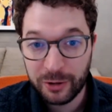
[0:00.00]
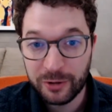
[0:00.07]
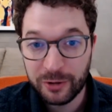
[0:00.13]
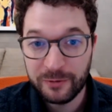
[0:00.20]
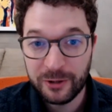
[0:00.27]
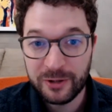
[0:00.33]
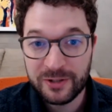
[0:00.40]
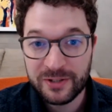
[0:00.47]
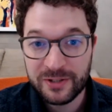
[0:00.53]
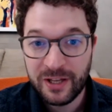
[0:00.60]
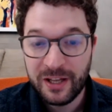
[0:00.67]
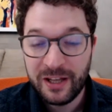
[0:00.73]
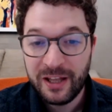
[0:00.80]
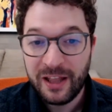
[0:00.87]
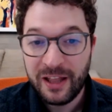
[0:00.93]
universe
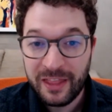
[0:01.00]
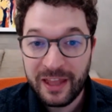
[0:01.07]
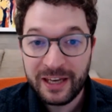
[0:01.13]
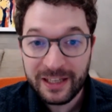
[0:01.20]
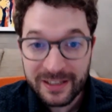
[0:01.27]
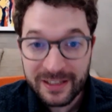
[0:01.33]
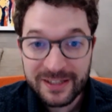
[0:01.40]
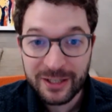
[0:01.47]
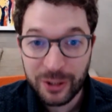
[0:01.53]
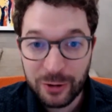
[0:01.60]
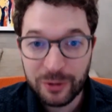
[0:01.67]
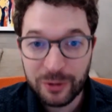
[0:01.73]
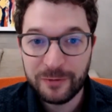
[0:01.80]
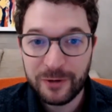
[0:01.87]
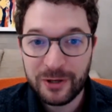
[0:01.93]
that is the
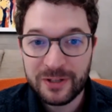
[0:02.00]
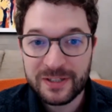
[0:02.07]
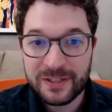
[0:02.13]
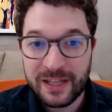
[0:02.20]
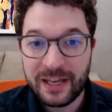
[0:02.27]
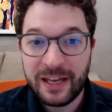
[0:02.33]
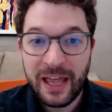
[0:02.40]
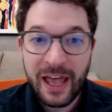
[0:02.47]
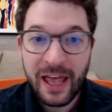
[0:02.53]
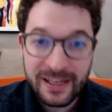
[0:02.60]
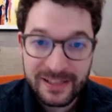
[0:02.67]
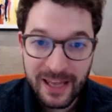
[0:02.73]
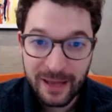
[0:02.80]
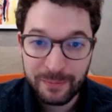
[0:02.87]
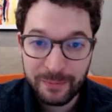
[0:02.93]
universe that
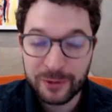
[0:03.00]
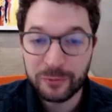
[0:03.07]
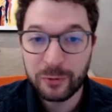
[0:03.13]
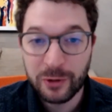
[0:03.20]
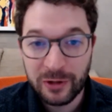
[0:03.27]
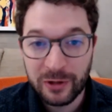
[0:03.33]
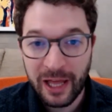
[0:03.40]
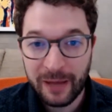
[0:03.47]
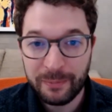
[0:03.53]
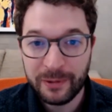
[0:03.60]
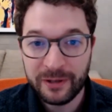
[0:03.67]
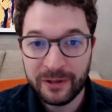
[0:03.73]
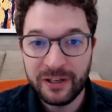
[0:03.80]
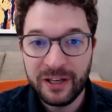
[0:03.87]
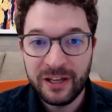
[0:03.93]
has happened, will
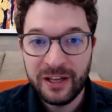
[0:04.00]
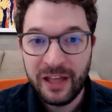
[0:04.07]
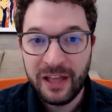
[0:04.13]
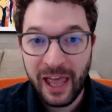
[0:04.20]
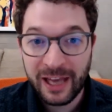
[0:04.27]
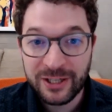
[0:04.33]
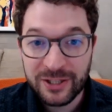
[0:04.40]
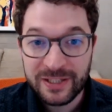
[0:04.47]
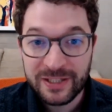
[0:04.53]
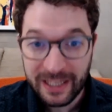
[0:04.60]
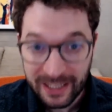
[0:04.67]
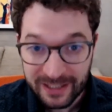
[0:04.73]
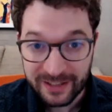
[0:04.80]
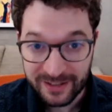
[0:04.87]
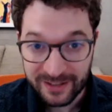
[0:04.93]
happen, and just
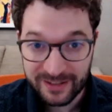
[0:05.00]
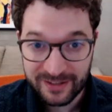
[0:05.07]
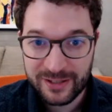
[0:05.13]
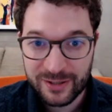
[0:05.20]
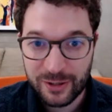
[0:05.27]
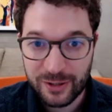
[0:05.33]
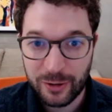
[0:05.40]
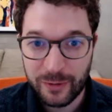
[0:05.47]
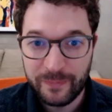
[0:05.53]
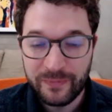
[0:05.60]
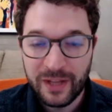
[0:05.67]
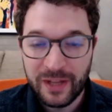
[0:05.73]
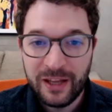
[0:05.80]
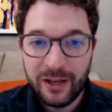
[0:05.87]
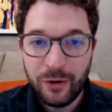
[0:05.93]
is. Yeah, so,
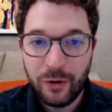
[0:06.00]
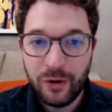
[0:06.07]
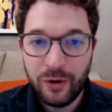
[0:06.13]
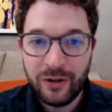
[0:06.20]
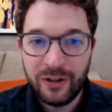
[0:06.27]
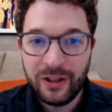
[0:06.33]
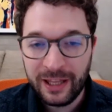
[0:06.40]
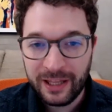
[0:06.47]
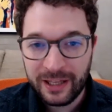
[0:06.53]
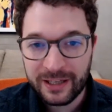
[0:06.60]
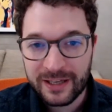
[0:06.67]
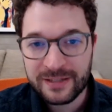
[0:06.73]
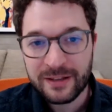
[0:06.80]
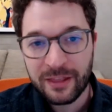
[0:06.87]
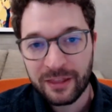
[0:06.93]
that's right. He
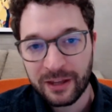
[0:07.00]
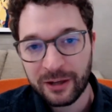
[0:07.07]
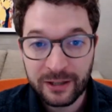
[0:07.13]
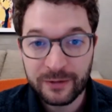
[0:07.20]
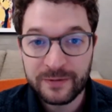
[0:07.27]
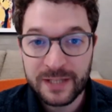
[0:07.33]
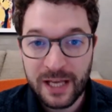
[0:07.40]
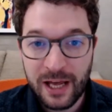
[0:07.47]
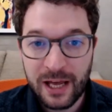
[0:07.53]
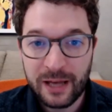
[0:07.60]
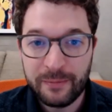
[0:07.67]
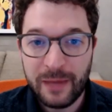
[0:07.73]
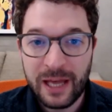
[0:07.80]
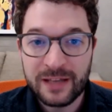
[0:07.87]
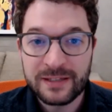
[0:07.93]
doesn't think of
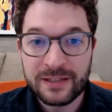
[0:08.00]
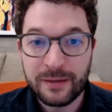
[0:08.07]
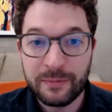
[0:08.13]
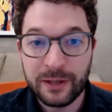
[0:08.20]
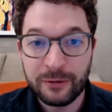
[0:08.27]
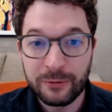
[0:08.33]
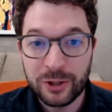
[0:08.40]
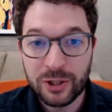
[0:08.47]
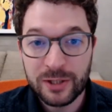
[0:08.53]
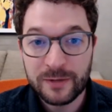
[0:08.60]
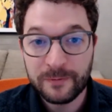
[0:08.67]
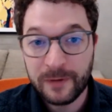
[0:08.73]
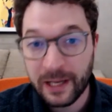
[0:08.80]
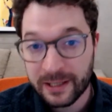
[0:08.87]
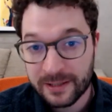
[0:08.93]
time as something which is
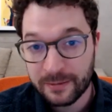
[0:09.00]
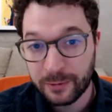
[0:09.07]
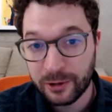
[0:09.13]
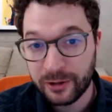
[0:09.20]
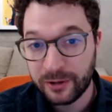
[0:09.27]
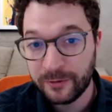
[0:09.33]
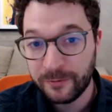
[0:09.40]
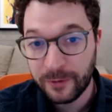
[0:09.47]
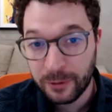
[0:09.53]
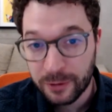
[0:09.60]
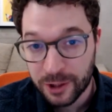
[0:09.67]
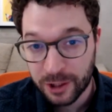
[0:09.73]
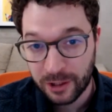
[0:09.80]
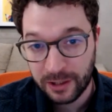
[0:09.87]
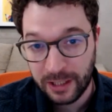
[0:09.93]
flexible in the
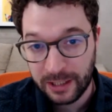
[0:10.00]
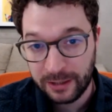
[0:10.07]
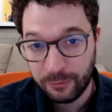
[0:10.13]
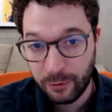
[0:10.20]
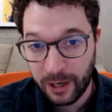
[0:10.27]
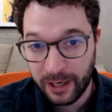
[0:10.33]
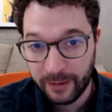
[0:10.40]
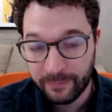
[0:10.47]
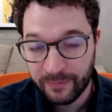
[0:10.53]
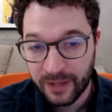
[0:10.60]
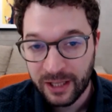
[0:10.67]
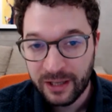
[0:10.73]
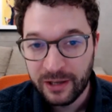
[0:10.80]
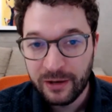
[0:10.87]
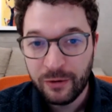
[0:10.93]
future in any way.
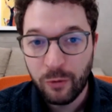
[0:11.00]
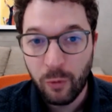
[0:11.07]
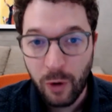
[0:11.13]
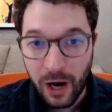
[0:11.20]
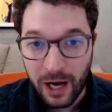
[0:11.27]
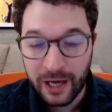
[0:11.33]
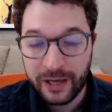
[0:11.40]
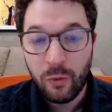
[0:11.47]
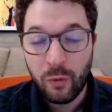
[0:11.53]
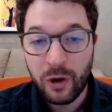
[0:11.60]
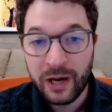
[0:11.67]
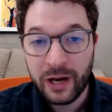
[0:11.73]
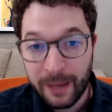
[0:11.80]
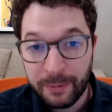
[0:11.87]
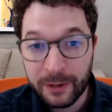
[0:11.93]
Why?
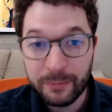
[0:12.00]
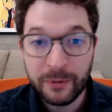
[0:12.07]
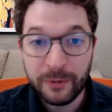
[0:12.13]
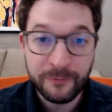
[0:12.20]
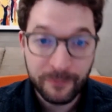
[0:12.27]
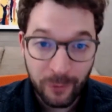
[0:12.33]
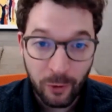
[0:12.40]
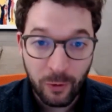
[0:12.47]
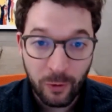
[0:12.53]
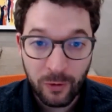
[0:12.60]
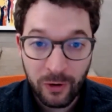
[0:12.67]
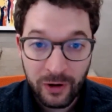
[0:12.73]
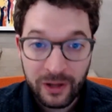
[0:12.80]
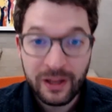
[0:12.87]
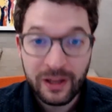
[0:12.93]
What happened
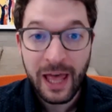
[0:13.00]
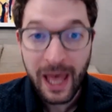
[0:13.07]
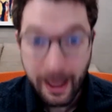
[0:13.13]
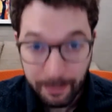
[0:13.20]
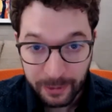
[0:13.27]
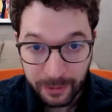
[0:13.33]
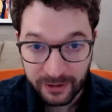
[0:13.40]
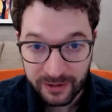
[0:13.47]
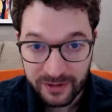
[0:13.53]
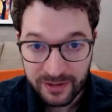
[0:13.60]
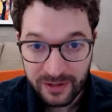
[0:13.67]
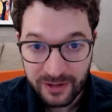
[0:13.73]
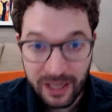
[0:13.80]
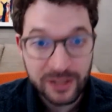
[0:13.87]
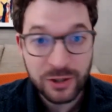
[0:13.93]
before
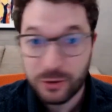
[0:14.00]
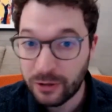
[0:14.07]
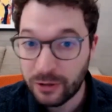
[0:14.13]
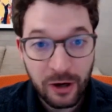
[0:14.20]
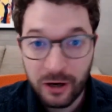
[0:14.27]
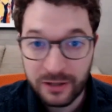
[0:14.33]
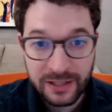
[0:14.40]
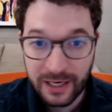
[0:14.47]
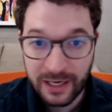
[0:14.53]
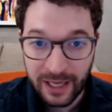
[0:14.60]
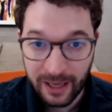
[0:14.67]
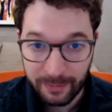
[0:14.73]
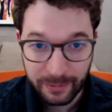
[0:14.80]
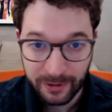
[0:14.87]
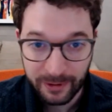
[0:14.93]
happened, and so it can't
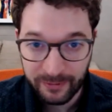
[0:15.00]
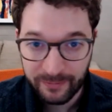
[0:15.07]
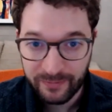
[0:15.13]
unhappen.